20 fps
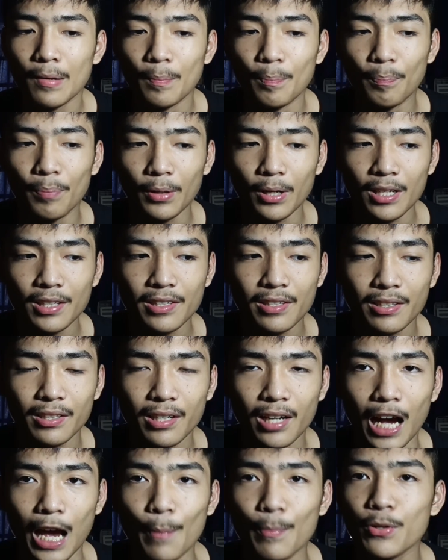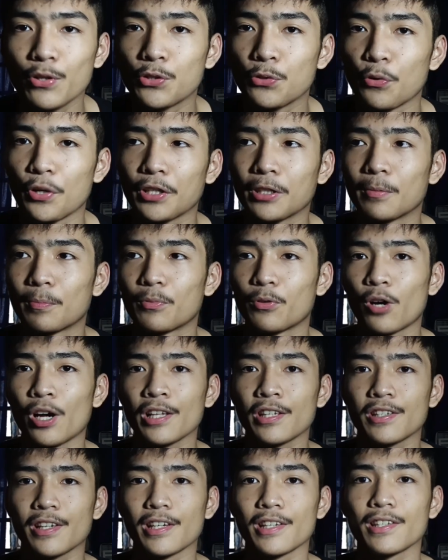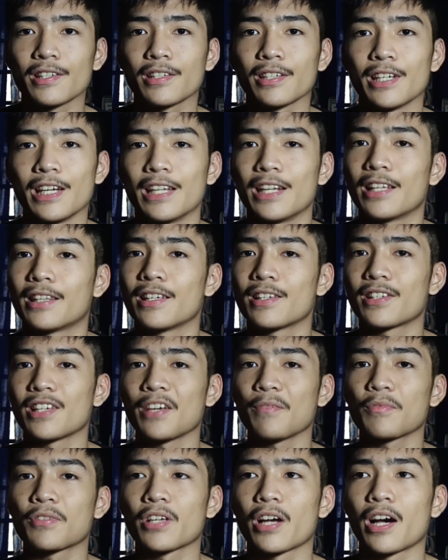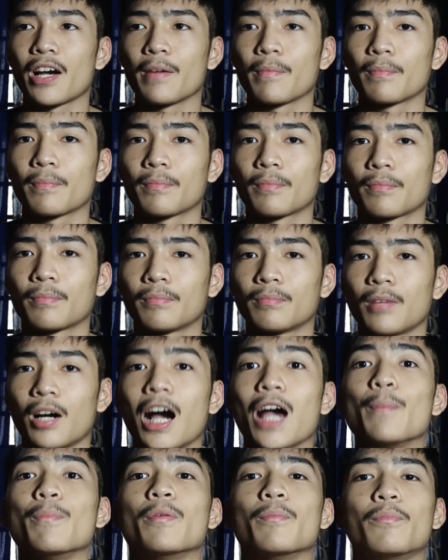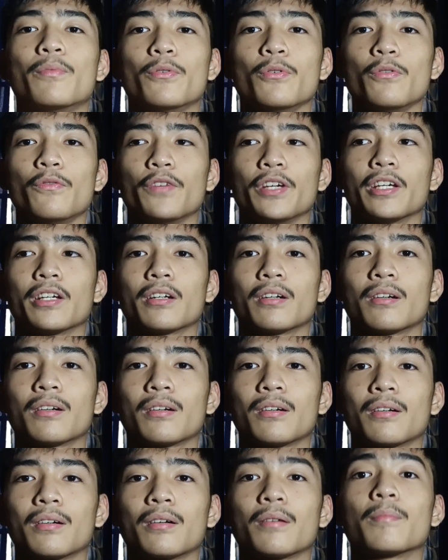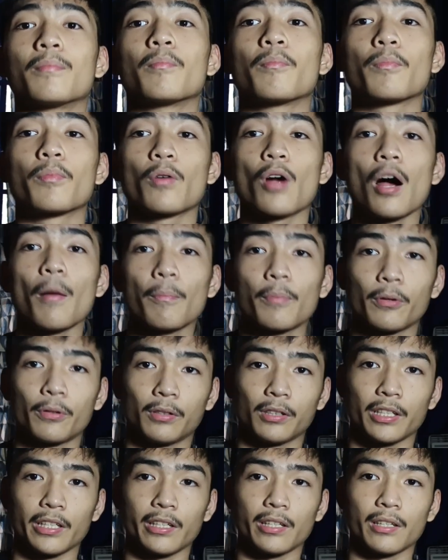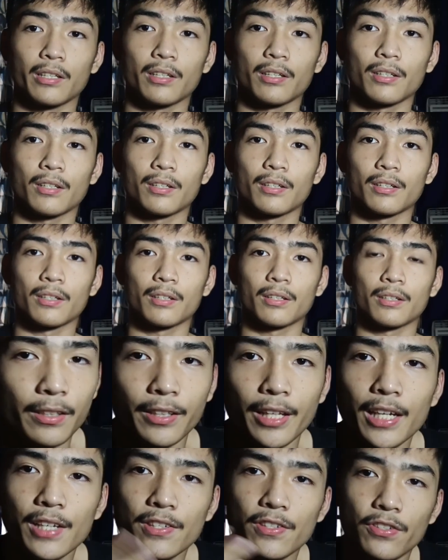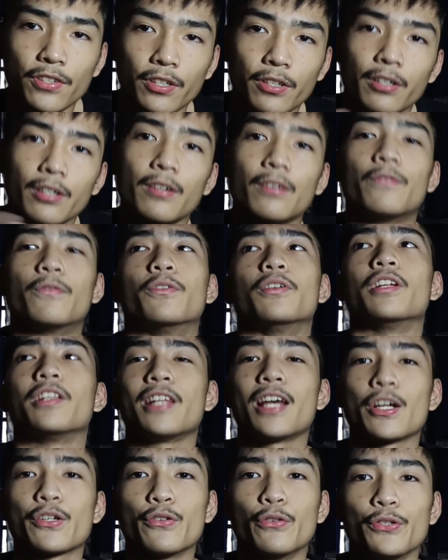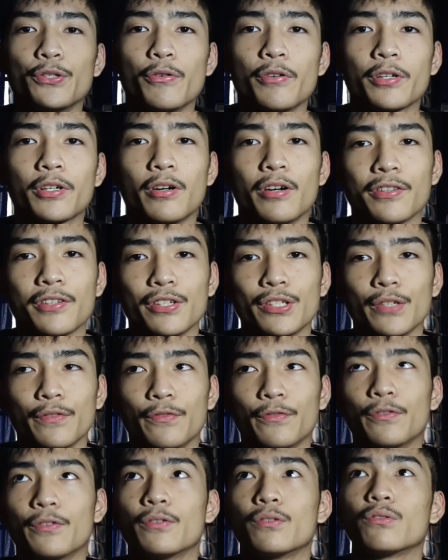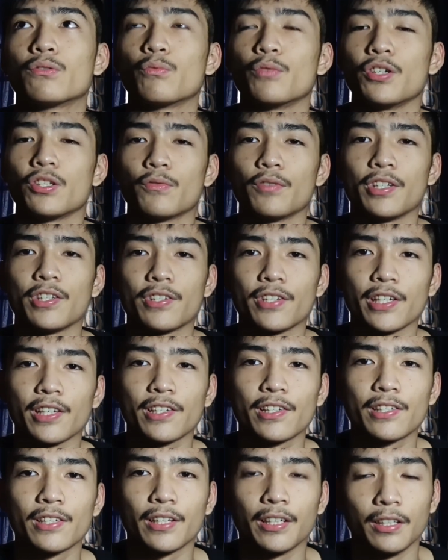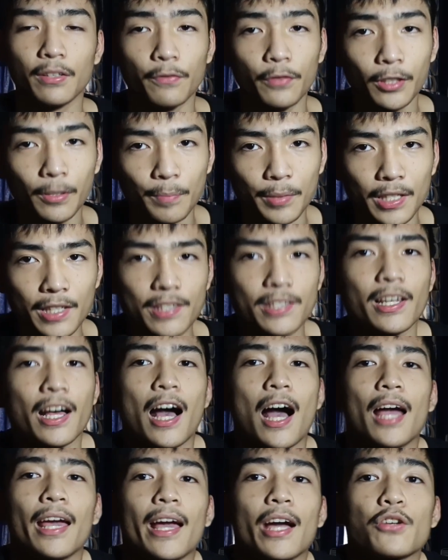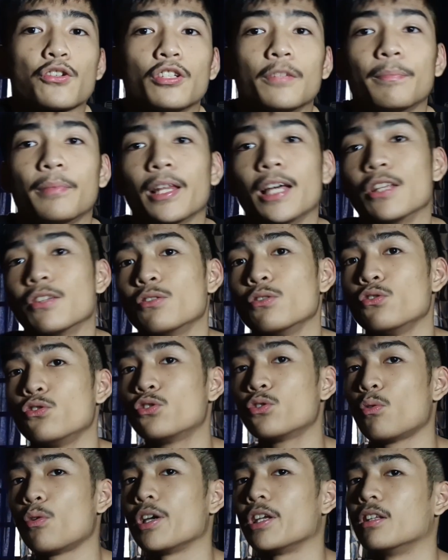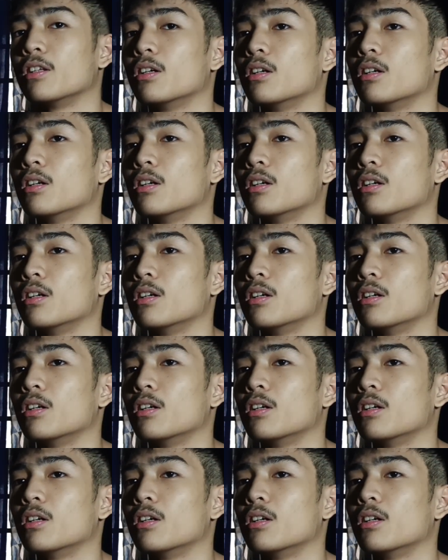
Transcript: But I'm enjoying the process, and at the same time, I'm improving properly. Next year, for the National Yo-Yo Contest of 2026 in the Philippines, I actually plan to join,